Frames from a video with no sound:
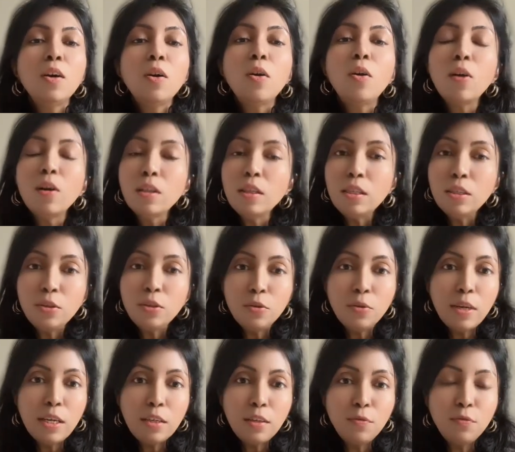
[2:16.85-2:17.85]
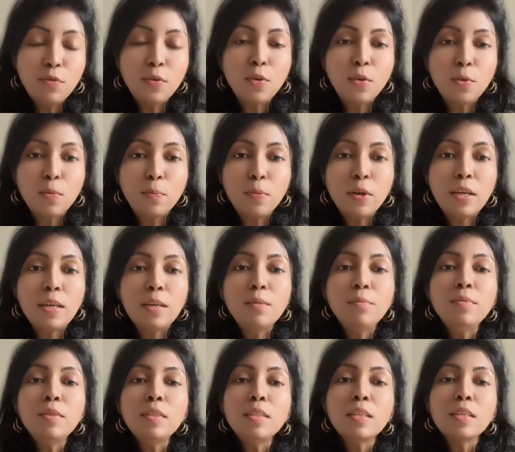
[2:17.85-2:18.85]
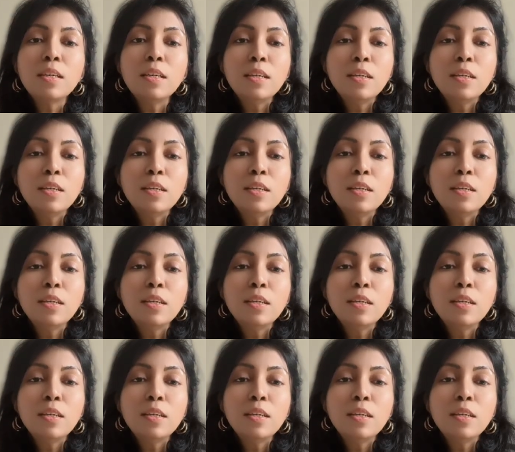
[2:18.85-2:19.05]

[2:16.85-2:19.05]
all the 24 poems,